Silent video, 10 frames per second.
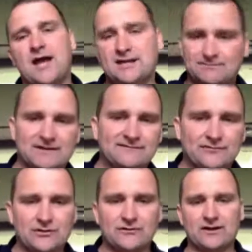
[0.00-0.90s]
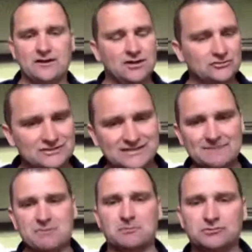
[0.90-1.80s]
explain further, and just
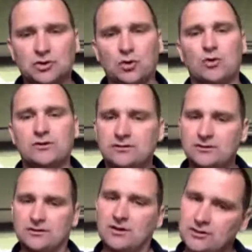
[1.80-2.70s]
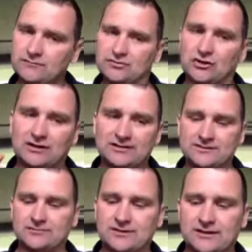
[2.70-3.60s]
let people talk, and you've just got to listen,